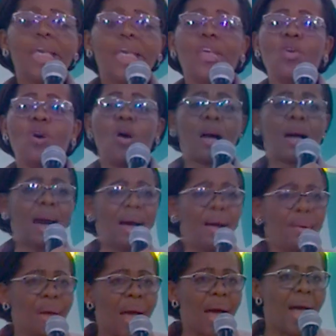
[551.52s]
your
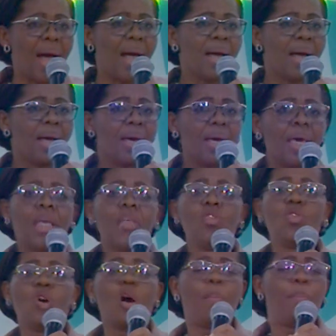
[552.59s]
career, in
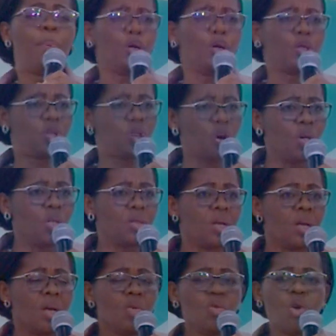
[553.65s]
your pursuit,
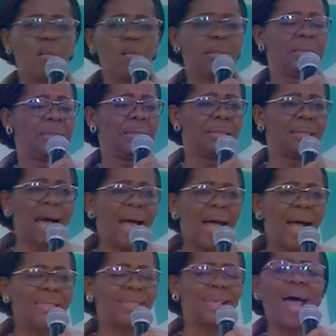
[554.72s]
your
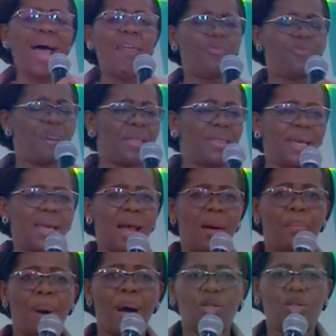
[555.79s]
desires, everything
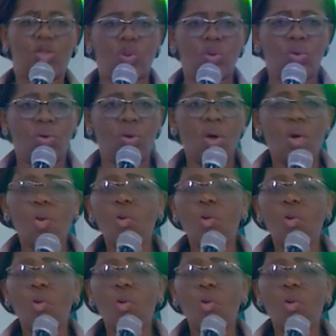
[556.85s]
about you.